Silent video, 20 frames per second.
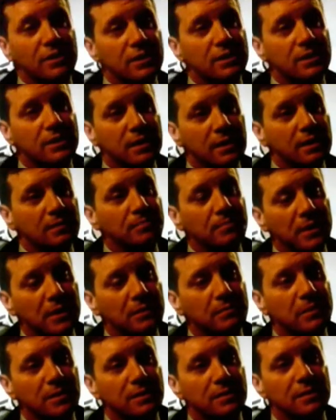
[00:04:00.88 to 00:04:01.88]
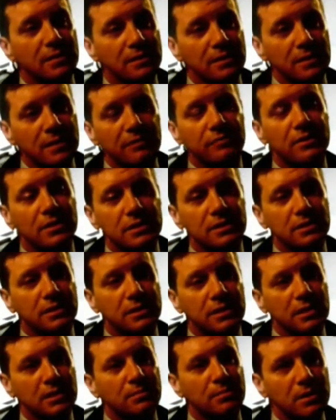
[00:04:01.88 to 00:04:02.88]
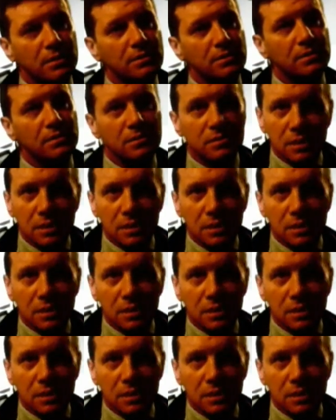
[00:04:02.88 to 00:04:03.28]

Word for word: I would not be confident of a single victory this year.